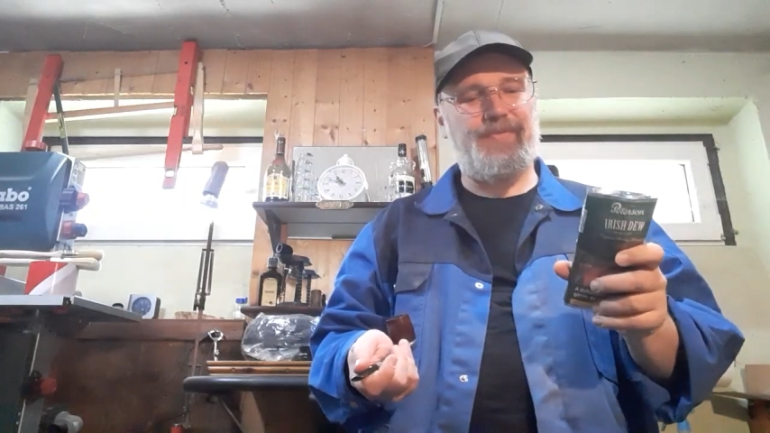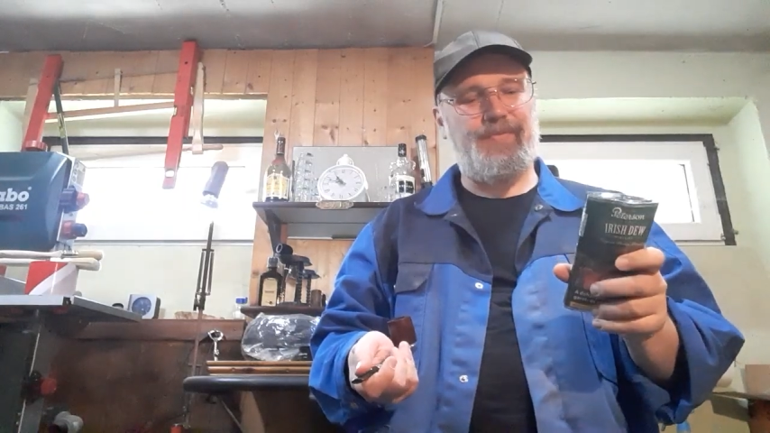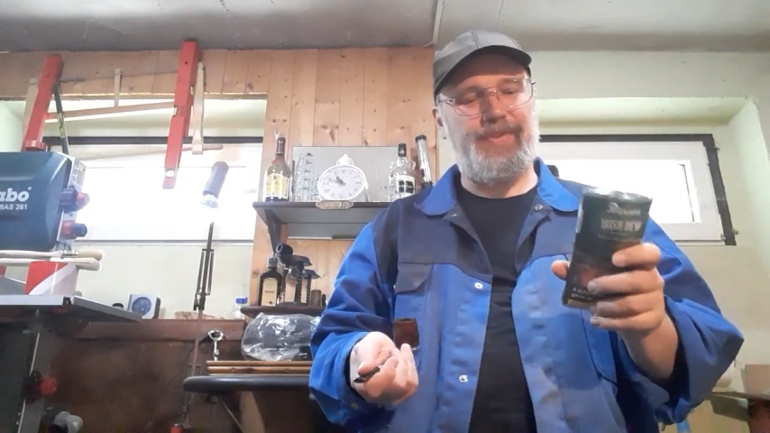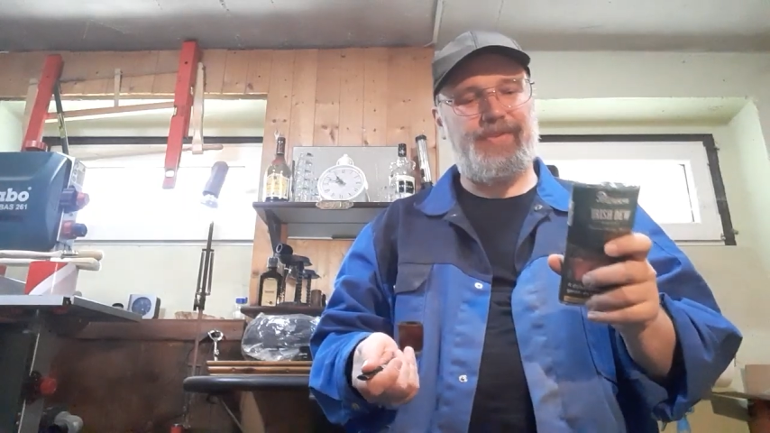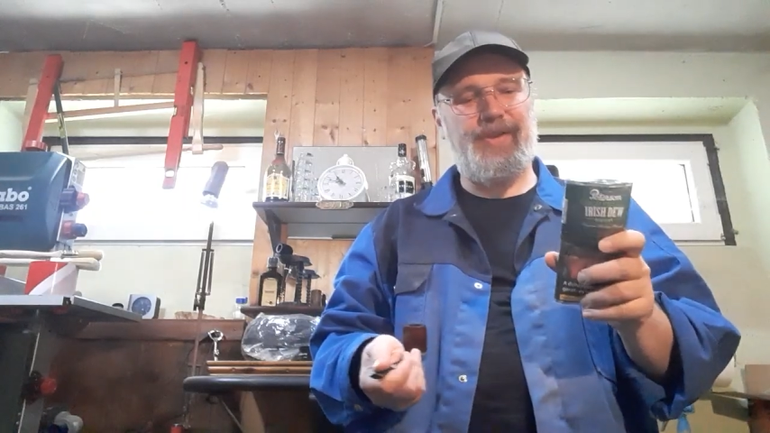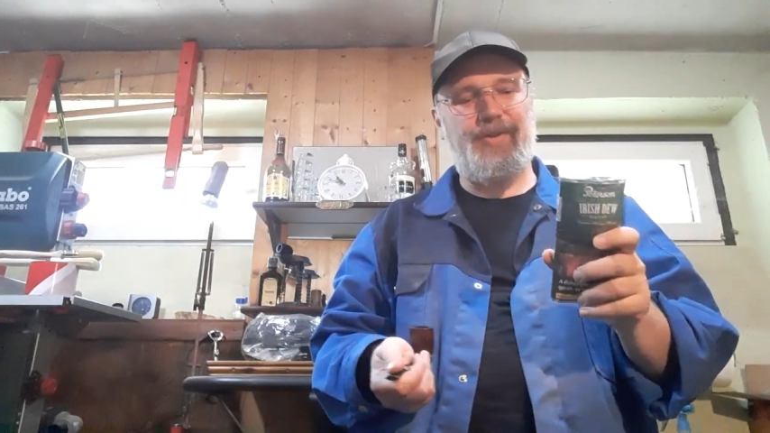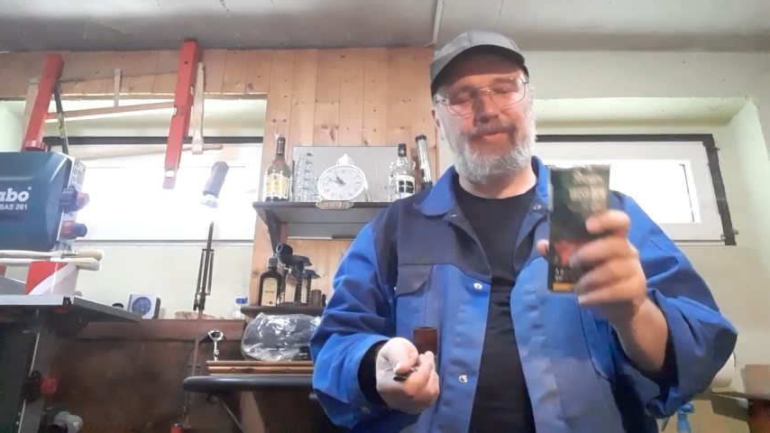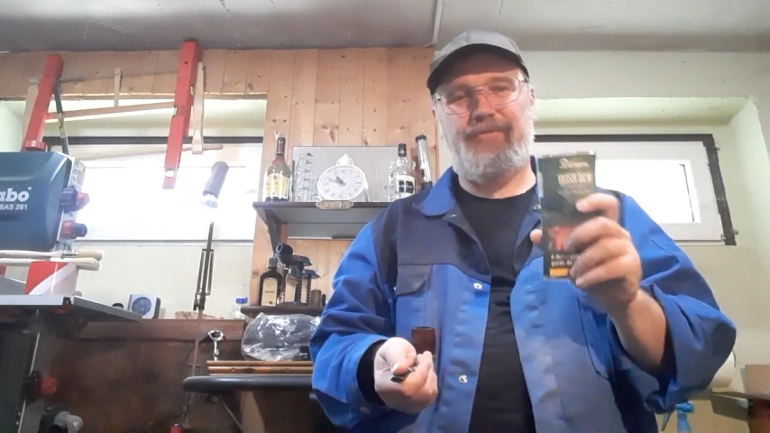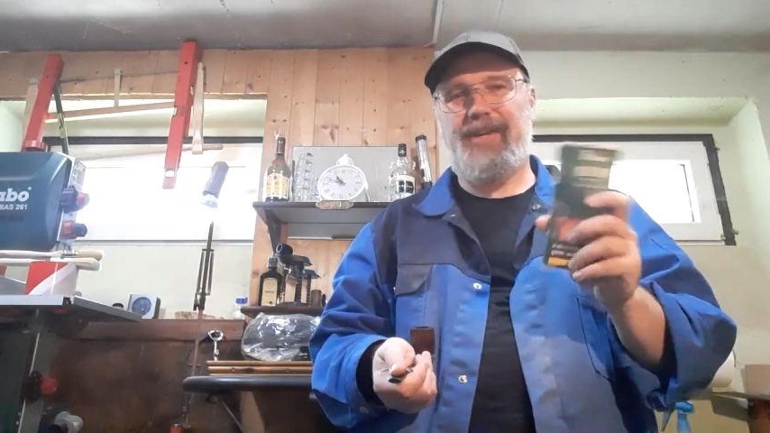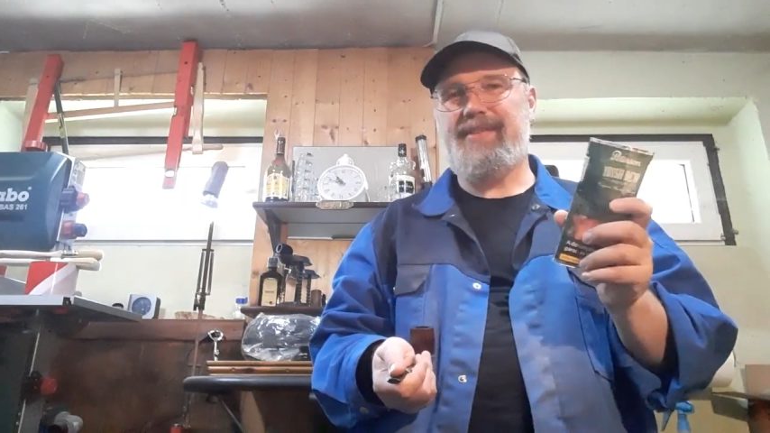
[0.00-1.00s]
with
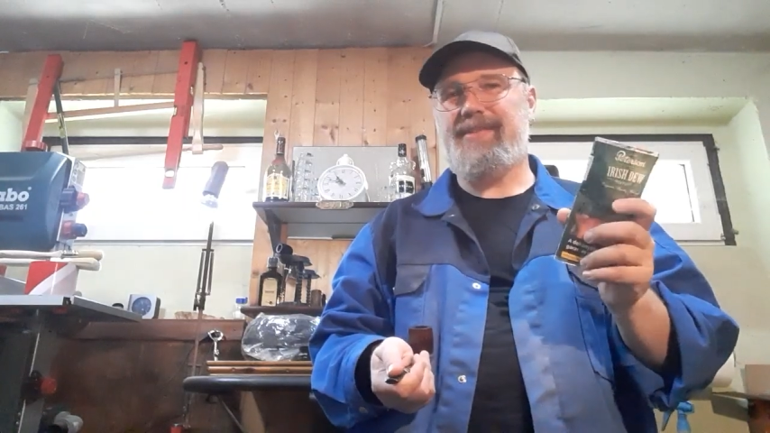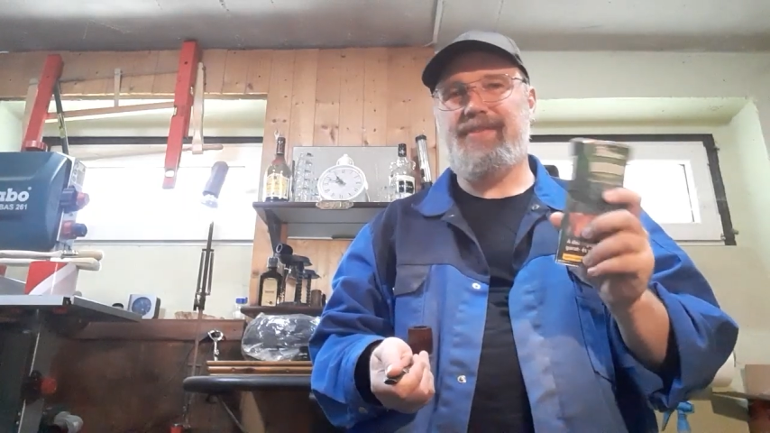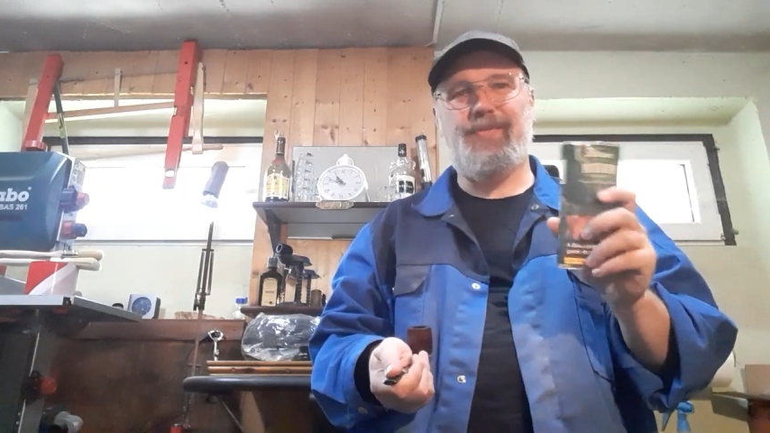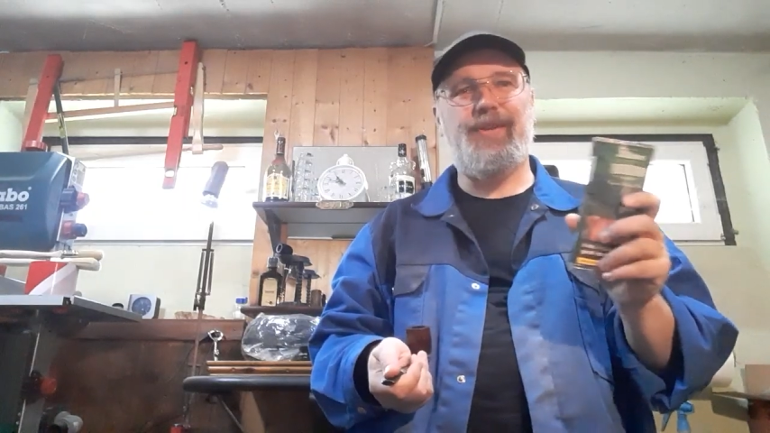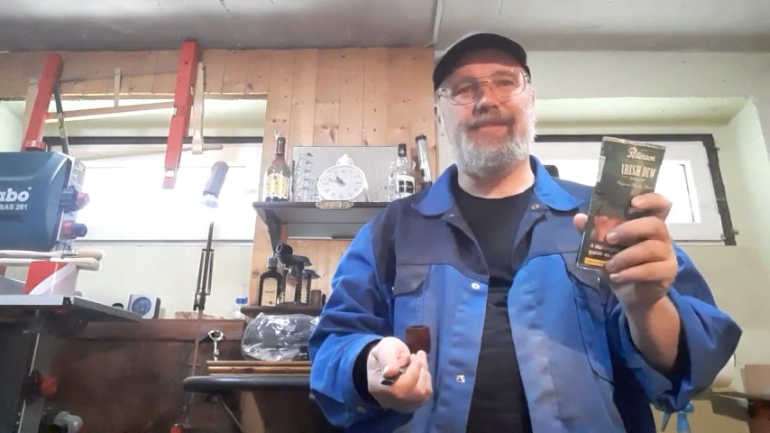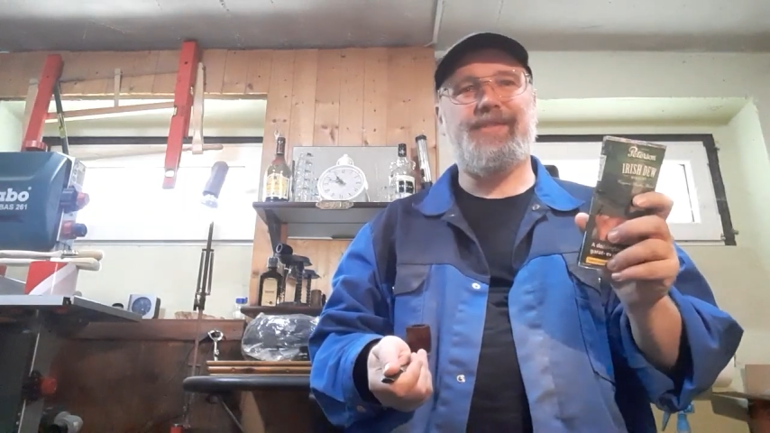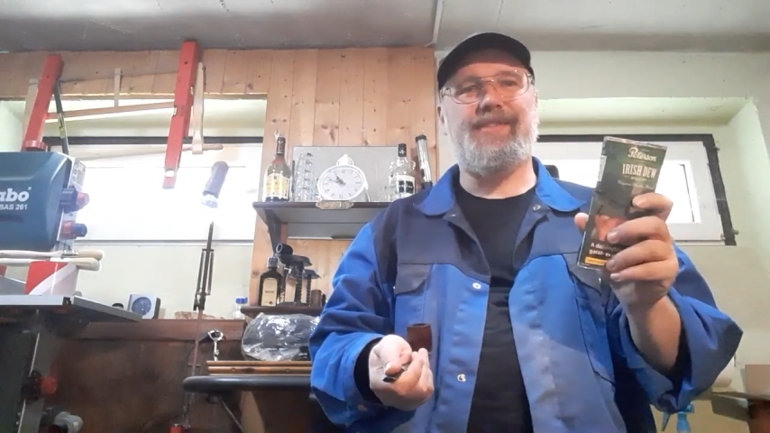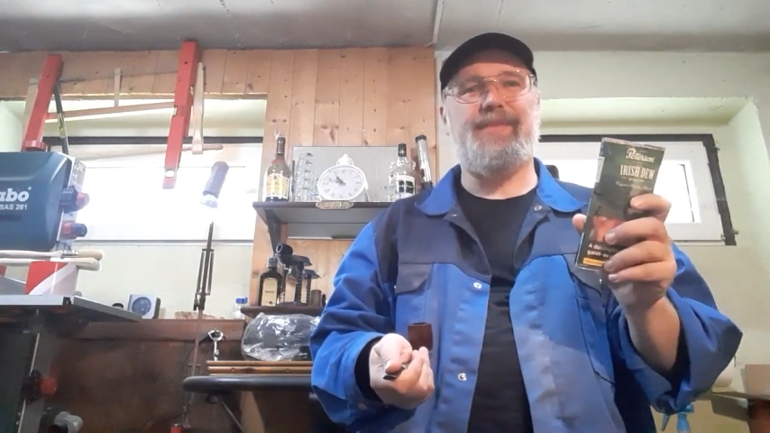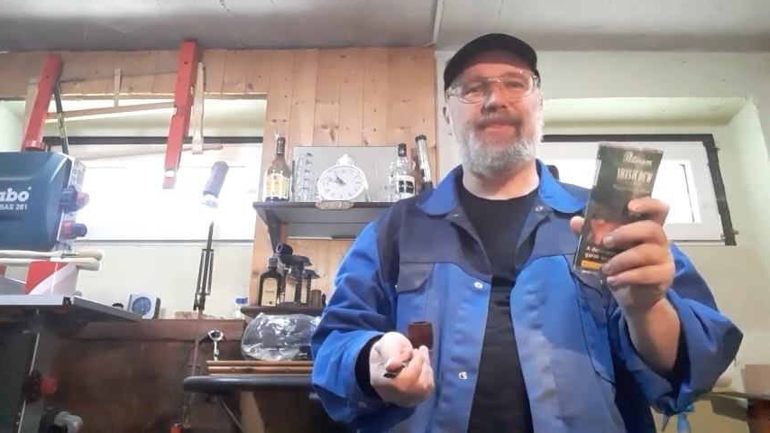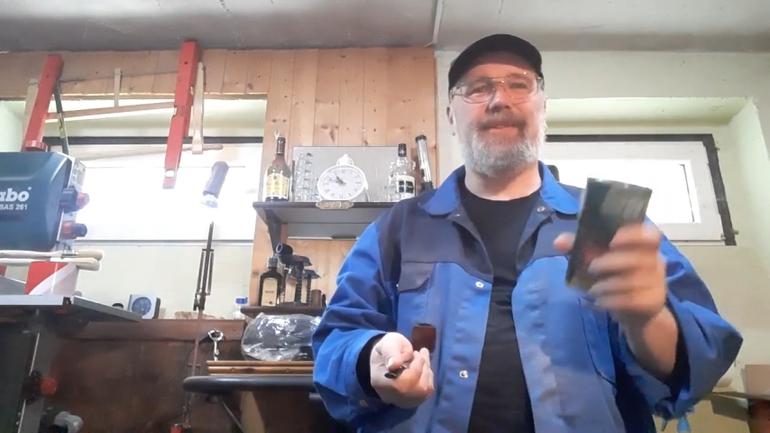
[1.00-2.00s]
no fancy thrills or
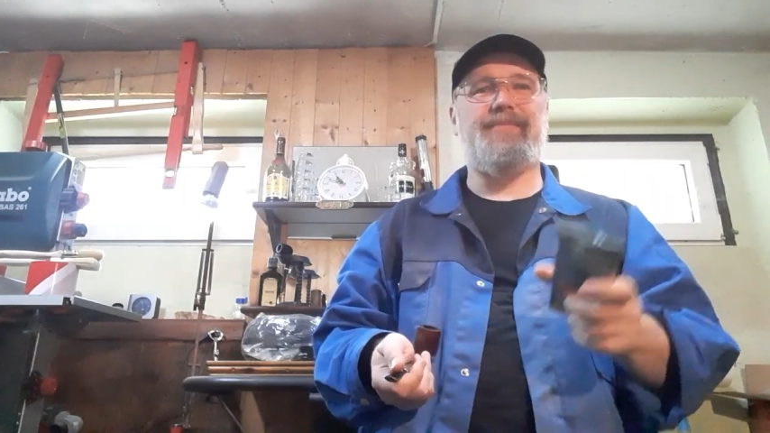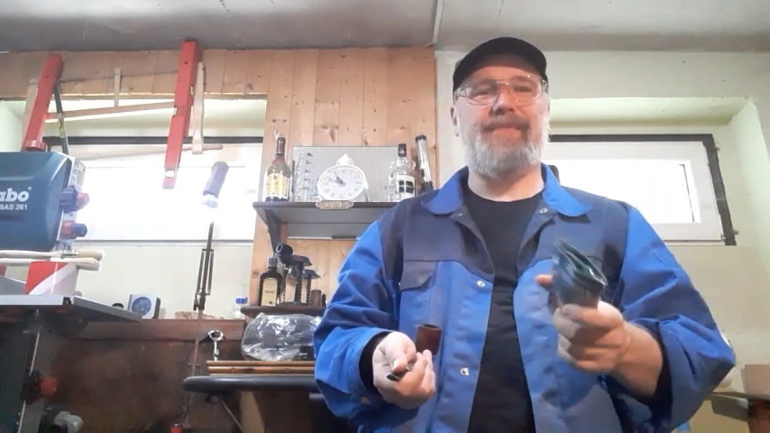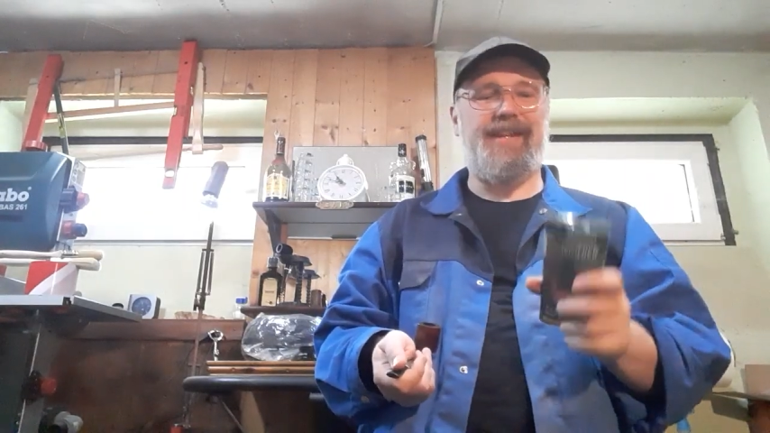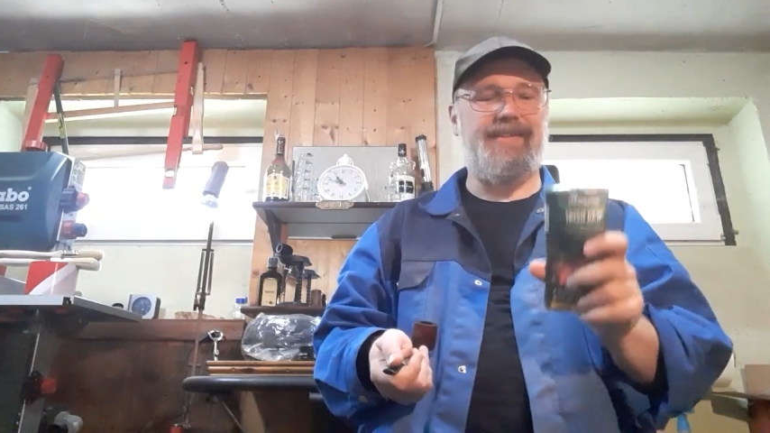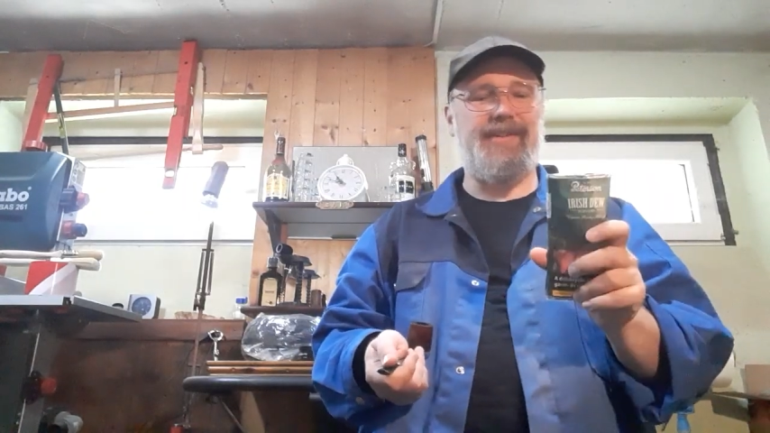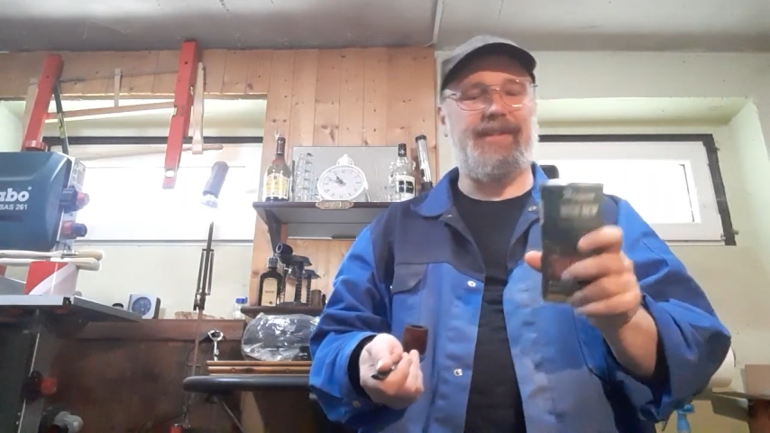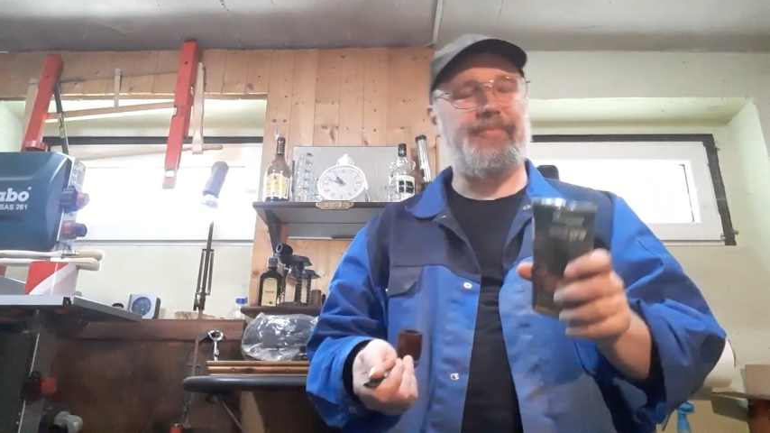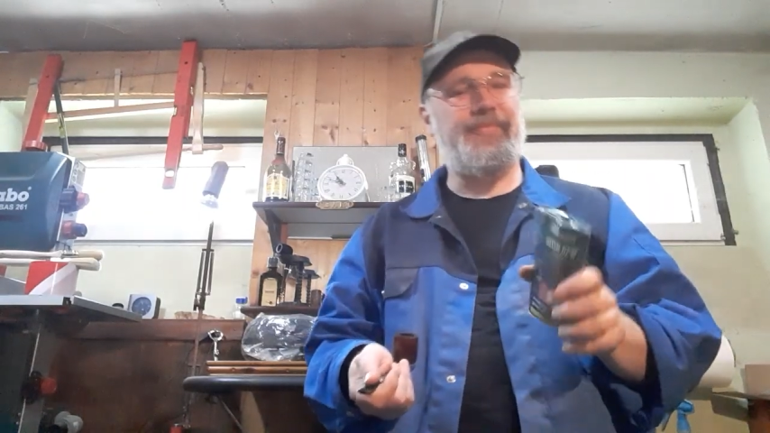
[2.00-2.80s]
something, anything.